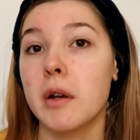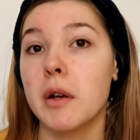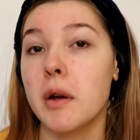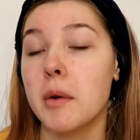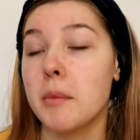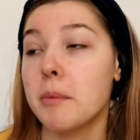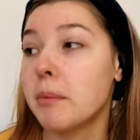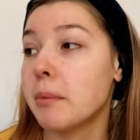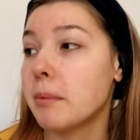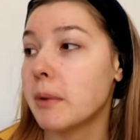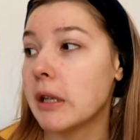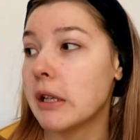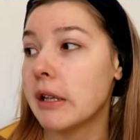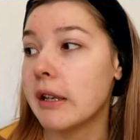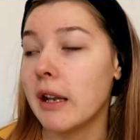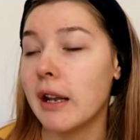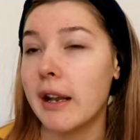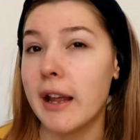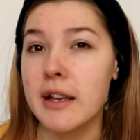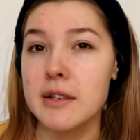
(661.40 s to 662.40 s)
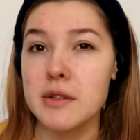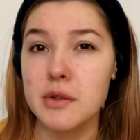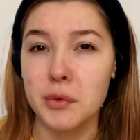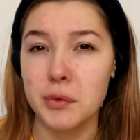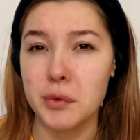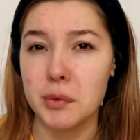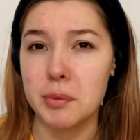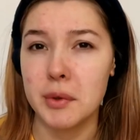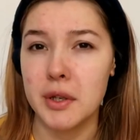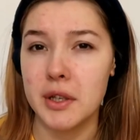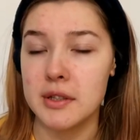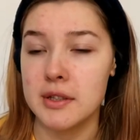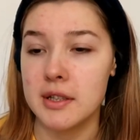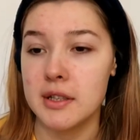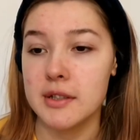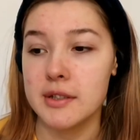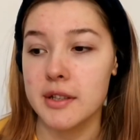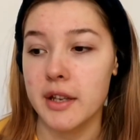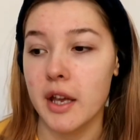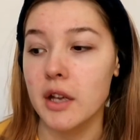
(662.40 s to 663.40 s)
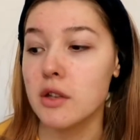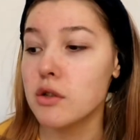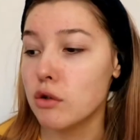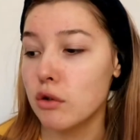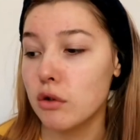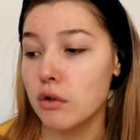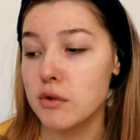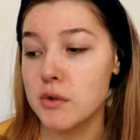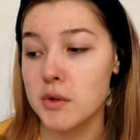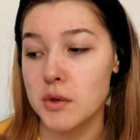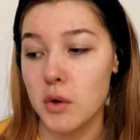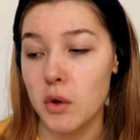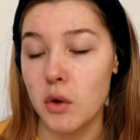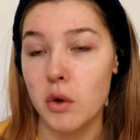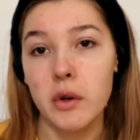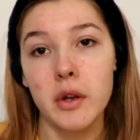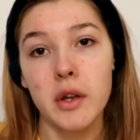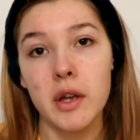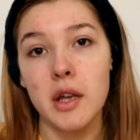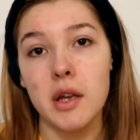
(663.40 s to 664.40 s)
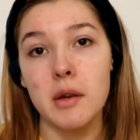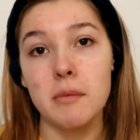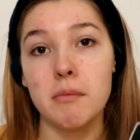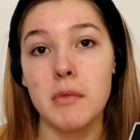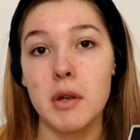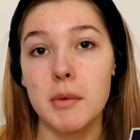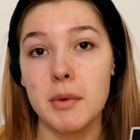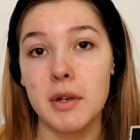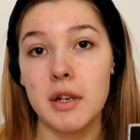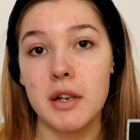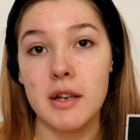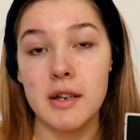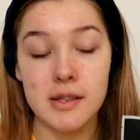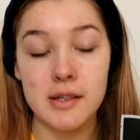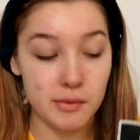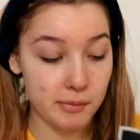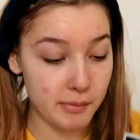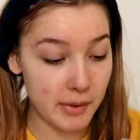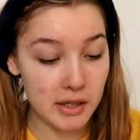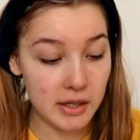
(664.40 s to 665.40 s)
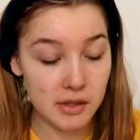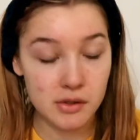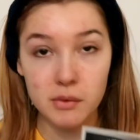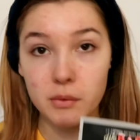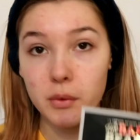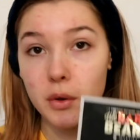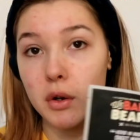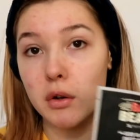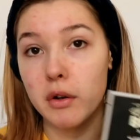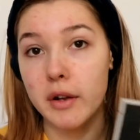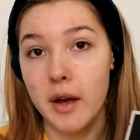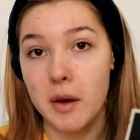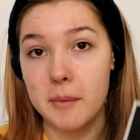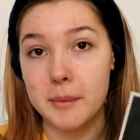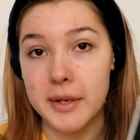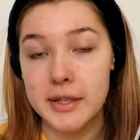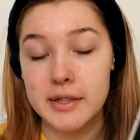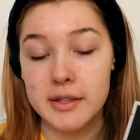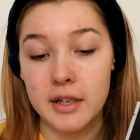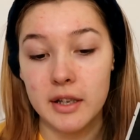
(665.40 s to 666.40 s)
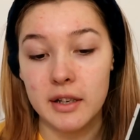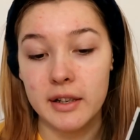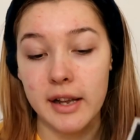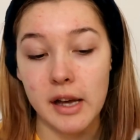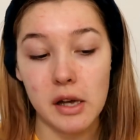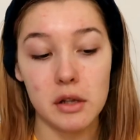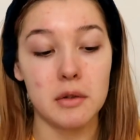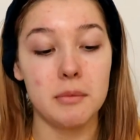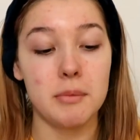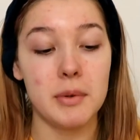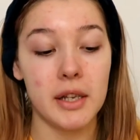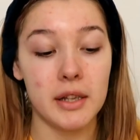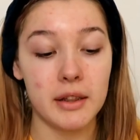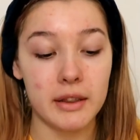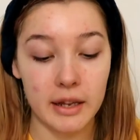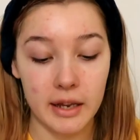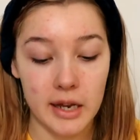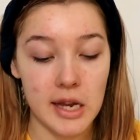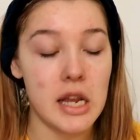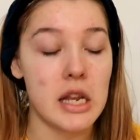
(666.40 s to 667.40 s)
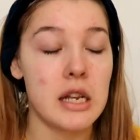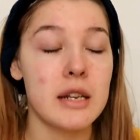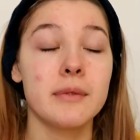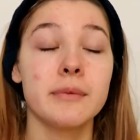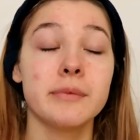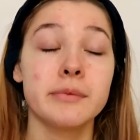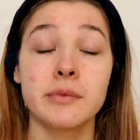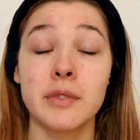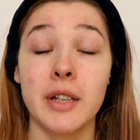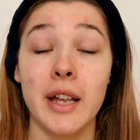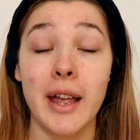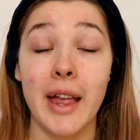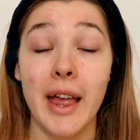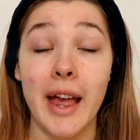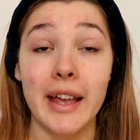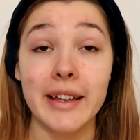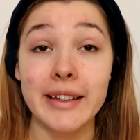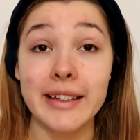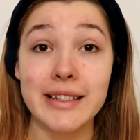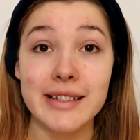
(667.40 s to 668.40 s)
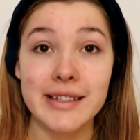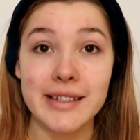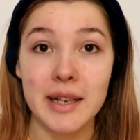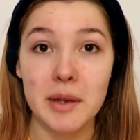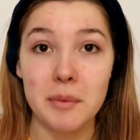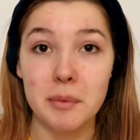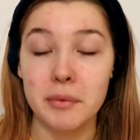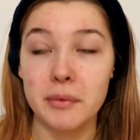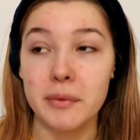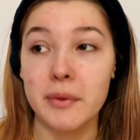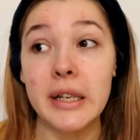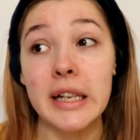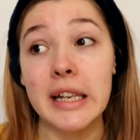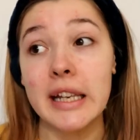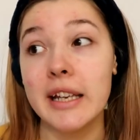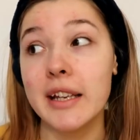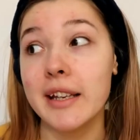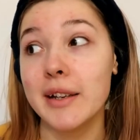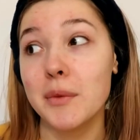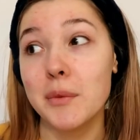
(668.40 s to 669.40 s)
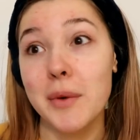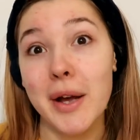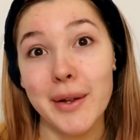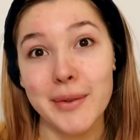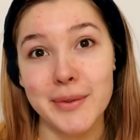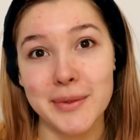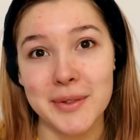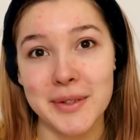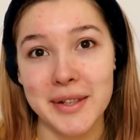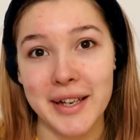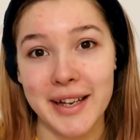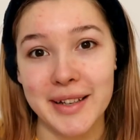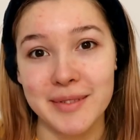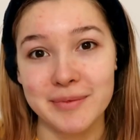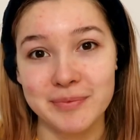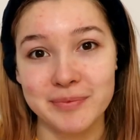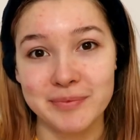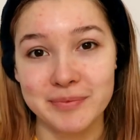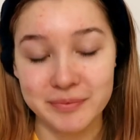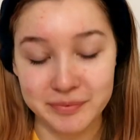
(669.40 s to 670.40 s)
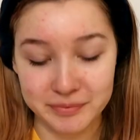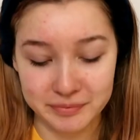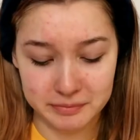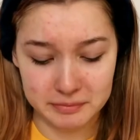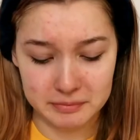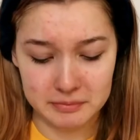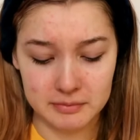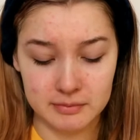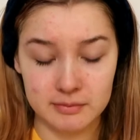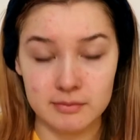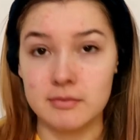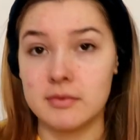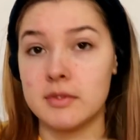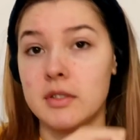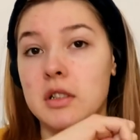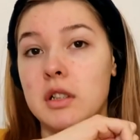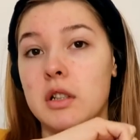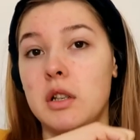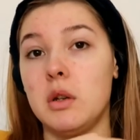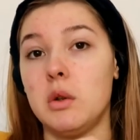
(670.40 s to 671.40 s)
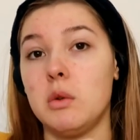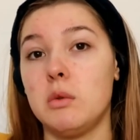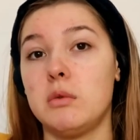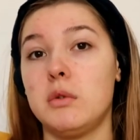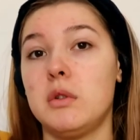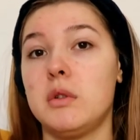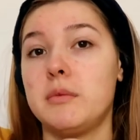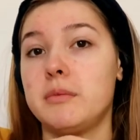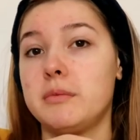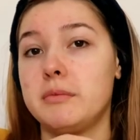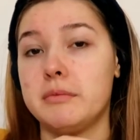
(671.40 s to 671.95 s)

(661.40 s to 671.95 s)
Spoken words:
a bit less of a busy schedule, so maybe this mask will calm my skin down a bit and I can sleep really well tonight. Well,